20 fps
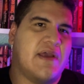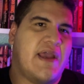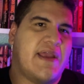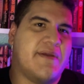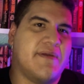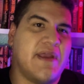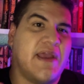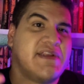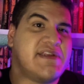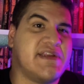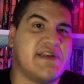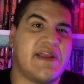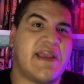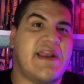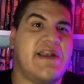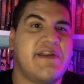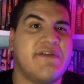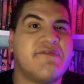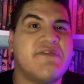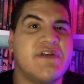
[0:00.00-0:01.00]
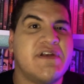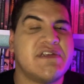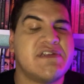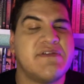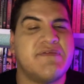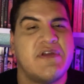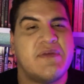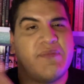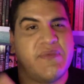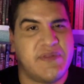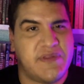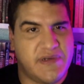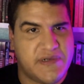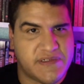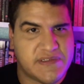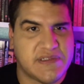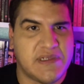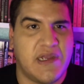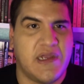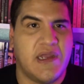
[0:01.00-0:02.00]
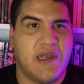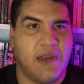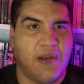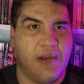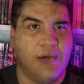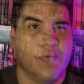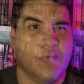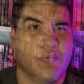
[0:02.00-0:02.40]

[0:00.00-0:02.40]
I didn't get any footage of it, but there's a